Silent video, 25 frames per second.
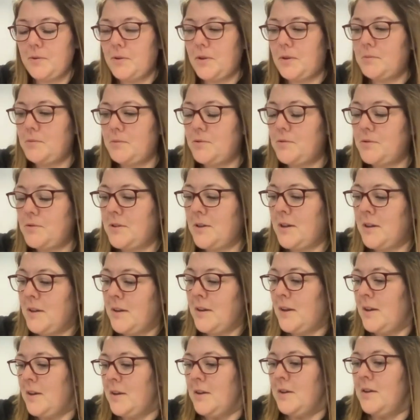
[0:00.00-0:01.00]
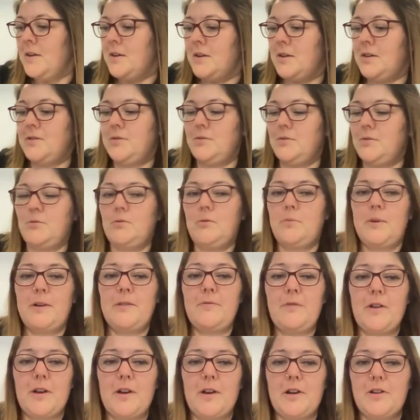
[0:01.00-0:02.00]
well, I'm it's all a
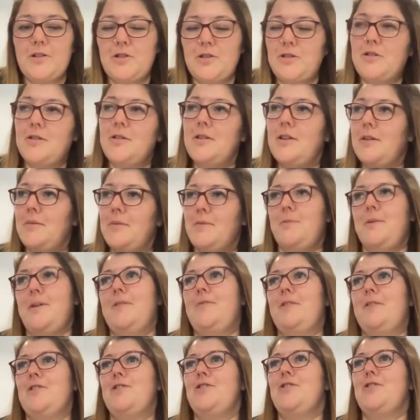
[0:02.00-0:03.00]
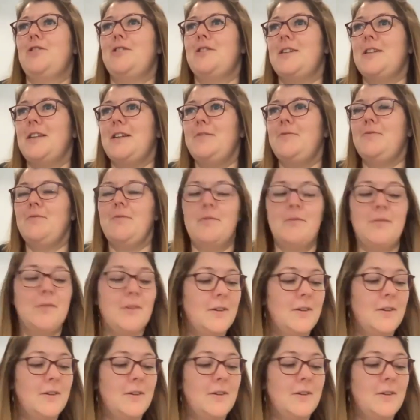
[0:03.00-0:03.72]
bit rushed. I'm a bit rushed today.